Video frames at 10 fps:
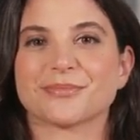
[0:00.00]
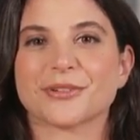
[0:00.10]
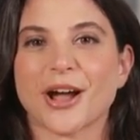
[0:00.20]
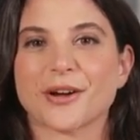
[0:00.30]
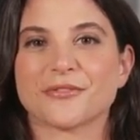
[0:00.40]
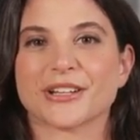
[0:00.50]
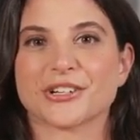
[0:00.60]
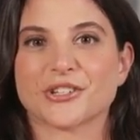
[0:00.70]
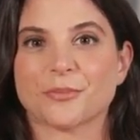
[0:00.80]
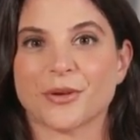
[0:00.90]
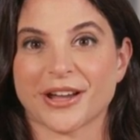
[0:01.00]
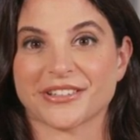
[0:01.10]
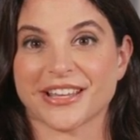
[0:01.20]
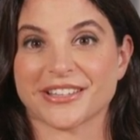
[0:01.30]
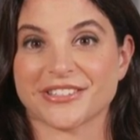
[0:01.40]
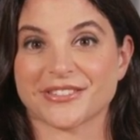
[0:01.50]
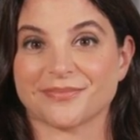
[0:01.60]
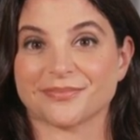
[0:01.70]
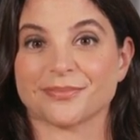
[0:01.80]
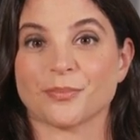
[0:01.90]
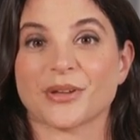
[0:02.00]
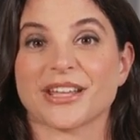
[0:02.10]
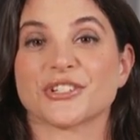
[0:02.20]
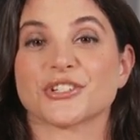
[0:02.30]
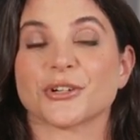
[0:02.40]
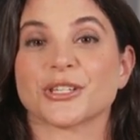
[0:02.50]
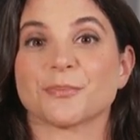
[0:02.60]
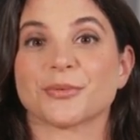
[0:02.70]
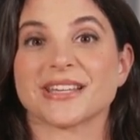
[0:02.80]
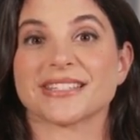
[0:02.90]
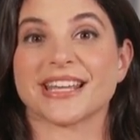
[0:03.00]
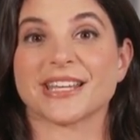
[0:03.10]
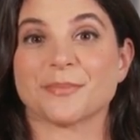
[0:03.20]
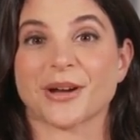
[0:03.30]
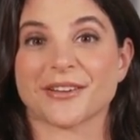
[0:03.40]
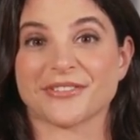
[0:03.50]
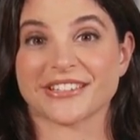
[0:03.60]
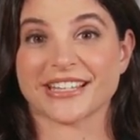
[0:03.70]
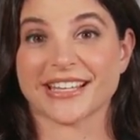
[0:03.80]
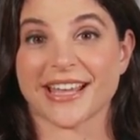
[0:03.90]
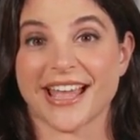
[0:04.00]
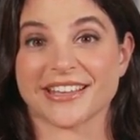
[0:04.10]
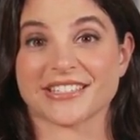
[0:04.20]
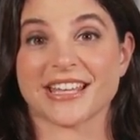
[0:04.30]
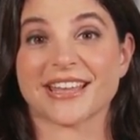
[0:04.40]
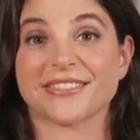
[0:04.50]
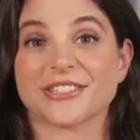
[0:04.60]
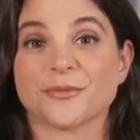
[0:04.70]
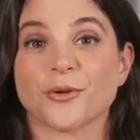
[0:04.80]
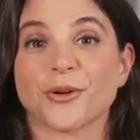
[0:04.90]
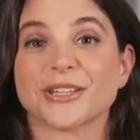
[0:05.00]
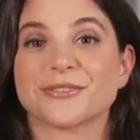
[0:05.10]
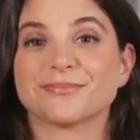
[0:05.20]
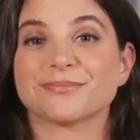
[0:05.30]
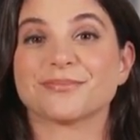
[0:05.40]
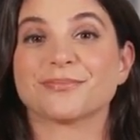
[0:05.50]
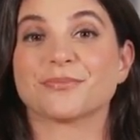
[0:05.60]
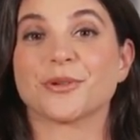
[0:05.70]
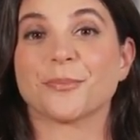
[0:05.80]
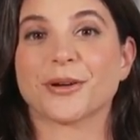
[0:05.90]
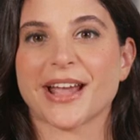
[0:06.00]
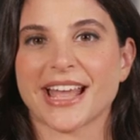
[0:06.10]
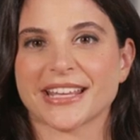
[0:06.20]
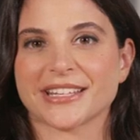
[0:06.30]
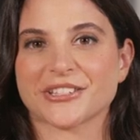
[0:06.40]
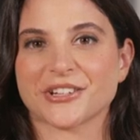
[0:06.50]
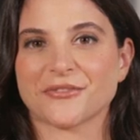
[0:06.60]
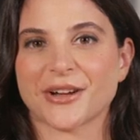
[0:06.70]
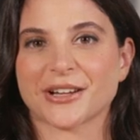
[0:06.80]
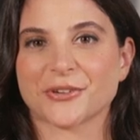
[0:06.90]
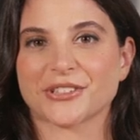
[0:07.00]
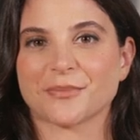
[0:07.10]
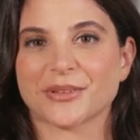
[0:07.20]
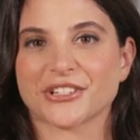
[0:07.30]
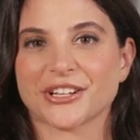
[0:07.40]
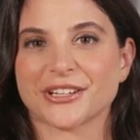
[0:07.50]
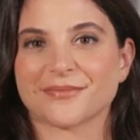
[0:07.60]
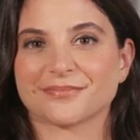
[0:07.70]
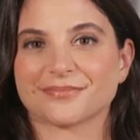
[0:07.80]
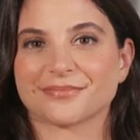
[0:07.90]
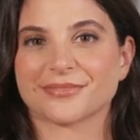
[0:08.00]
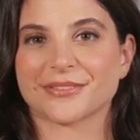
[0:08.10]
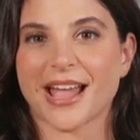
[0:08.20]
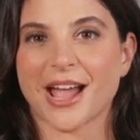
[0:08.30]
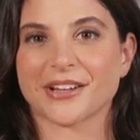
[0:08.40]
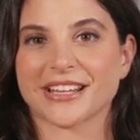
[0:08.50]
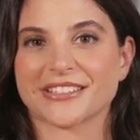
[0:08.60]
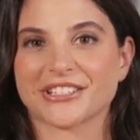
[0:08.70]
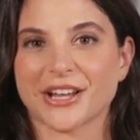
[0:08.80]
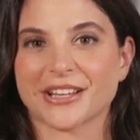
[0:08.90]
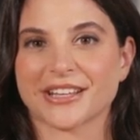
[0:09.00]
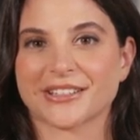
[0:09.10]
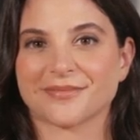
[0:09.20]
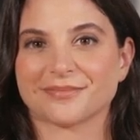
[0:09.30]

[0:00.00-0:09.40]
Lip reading: Confidential process. We ensure complete data privacy, end-to-end support. From planning to final submission. How to get started?